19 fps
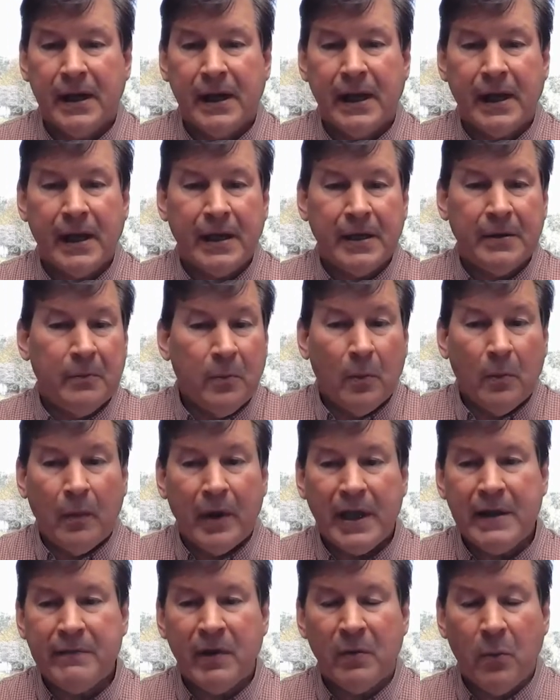And
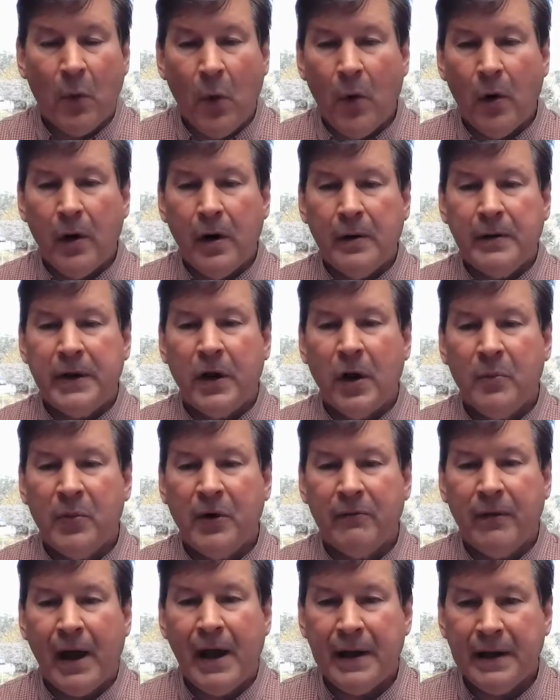even more,
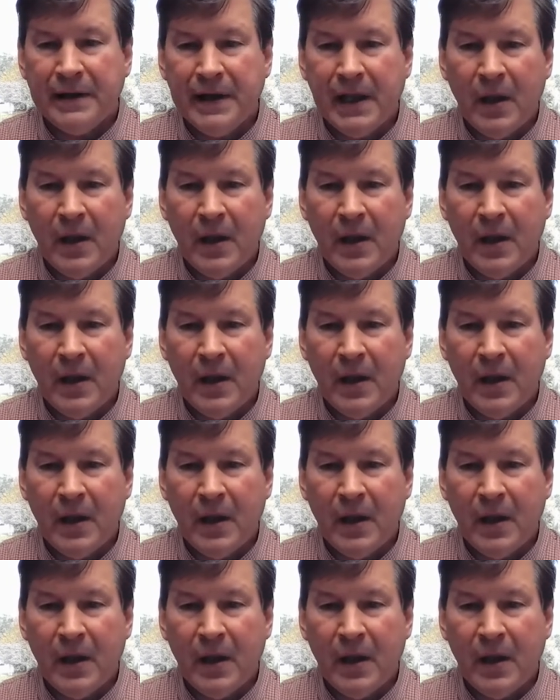providing